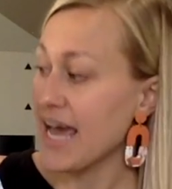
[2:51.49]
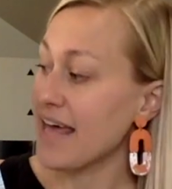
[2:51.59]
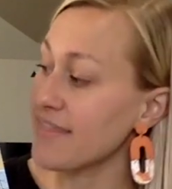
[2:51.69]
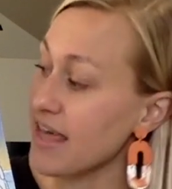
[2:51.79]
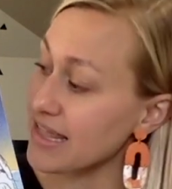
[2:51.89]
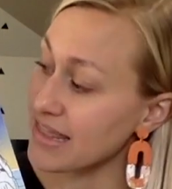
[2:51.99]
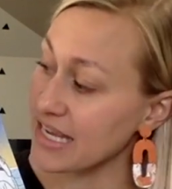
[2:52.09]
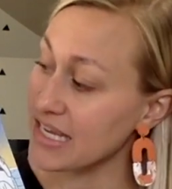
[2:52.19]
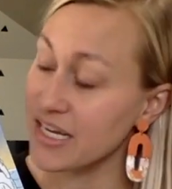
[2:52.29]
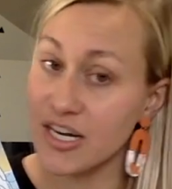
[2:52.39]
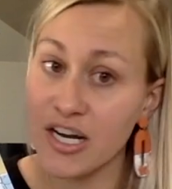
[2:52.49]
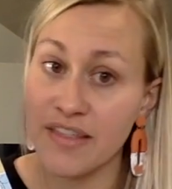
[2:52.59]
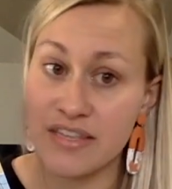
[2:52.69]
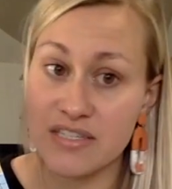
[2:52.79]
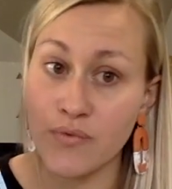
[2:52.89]
And then they
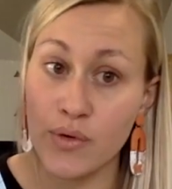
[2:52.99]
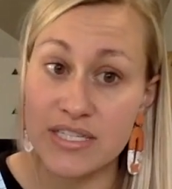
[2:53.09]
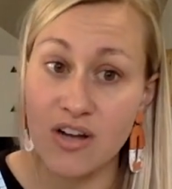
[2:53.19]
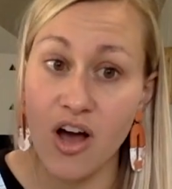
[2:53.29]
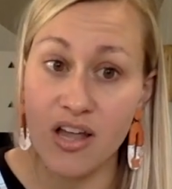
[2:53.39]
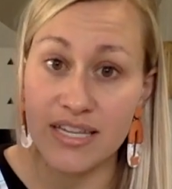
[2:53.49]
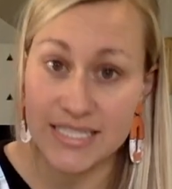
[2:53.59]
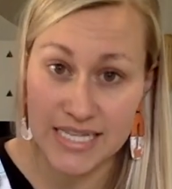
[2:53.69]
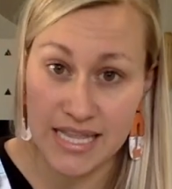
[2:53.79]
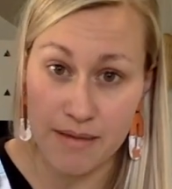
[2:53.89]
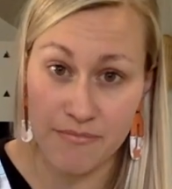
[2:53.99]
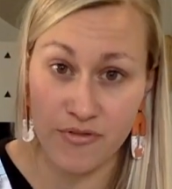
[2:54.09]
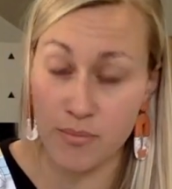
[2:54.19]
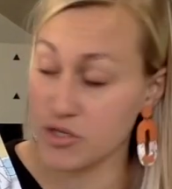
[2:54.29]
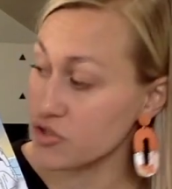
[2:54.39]
hear this voice calling to them
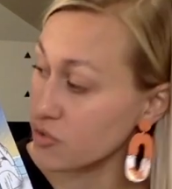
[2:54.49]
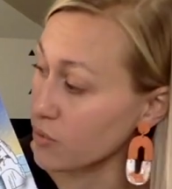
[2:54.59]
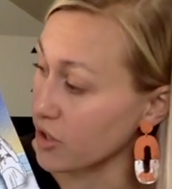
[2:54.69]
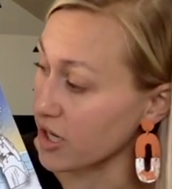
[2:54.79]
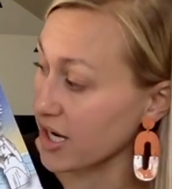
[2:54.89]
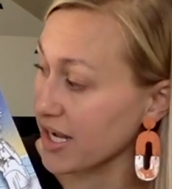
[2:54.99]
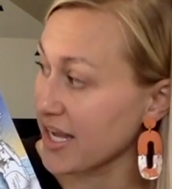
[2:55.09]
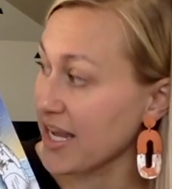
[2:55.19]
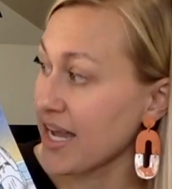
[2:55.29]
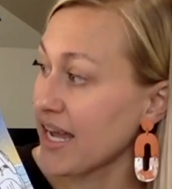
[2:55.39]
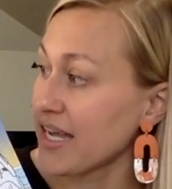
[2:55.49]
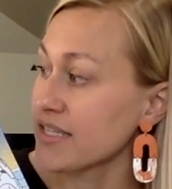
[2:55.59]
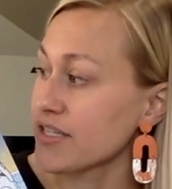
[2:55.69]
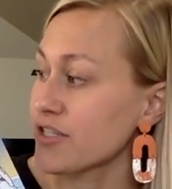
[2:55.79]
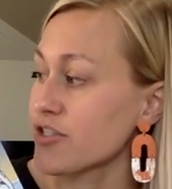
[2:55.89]
from the shore
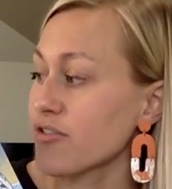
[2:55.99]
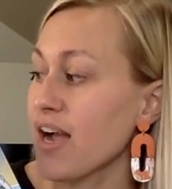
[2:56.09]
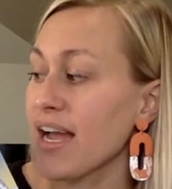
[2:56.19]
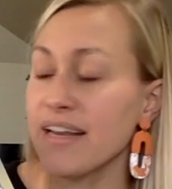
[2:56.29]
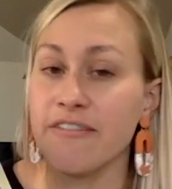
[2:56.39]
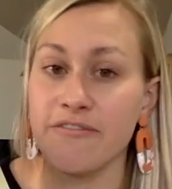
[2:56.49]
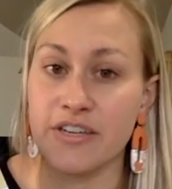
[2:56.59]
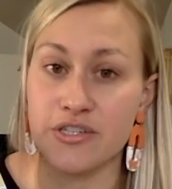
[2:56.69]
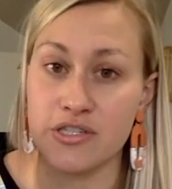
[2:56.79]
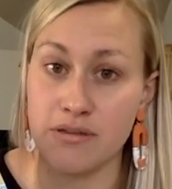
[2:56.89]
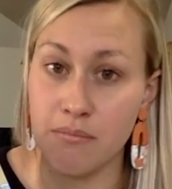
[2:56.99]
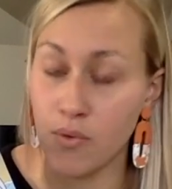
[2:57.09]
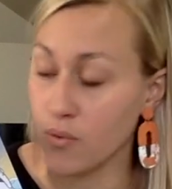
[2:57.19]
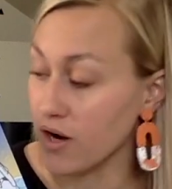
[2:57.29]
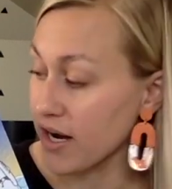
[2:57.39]
to try to fish some
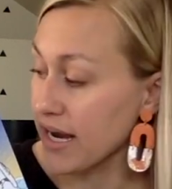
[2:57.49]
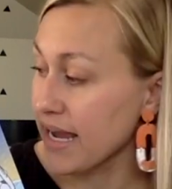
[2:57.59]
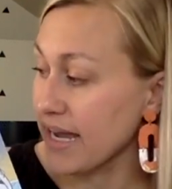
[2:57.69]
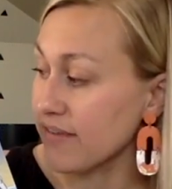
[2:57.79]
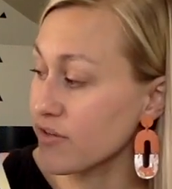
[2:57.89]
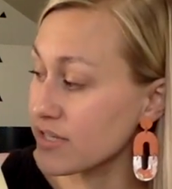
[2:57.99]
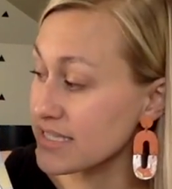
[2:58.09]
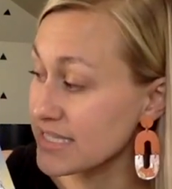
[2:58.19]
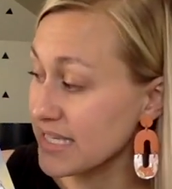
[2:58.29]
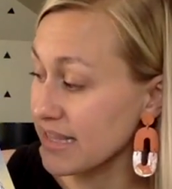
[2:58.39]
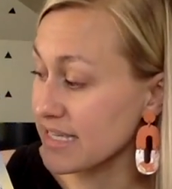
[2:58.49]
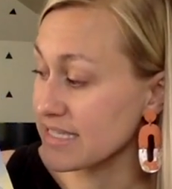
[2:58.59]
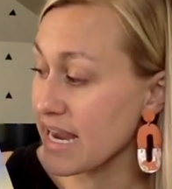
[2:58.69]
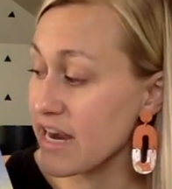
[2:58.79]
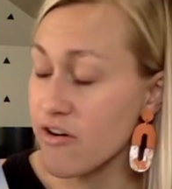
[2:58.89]
more. And if you can see
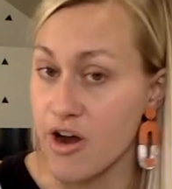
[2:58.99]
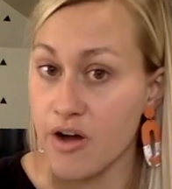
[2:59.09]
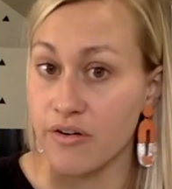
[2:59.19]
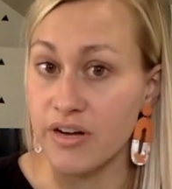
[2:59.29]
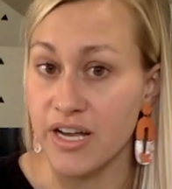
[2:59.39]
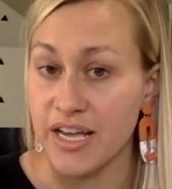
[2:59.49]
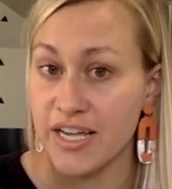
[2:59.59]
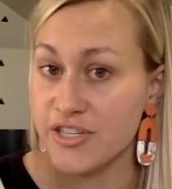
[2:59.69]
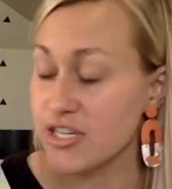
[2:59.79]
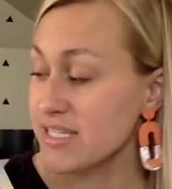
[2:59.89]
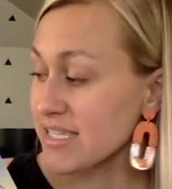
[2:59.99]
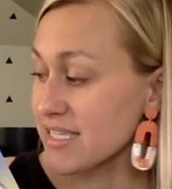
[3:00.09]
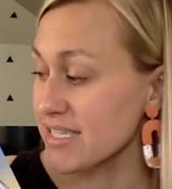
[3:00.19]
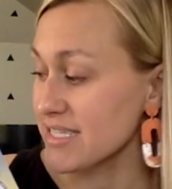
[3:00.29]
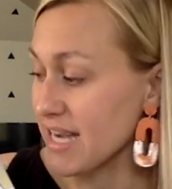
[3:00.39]
this arrow, Jesus
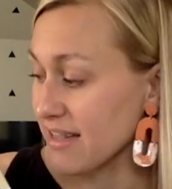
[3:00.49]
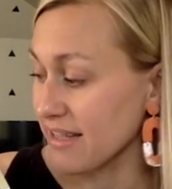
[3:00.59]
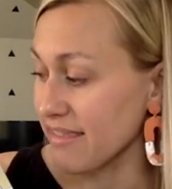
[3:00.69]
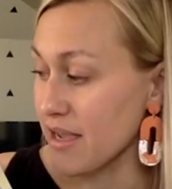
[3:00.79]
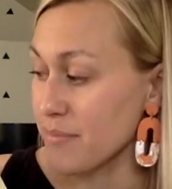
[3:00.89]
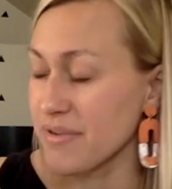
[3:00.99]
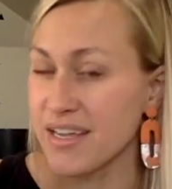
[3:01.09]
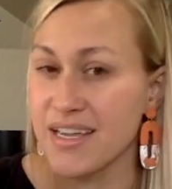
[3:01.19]
is telling them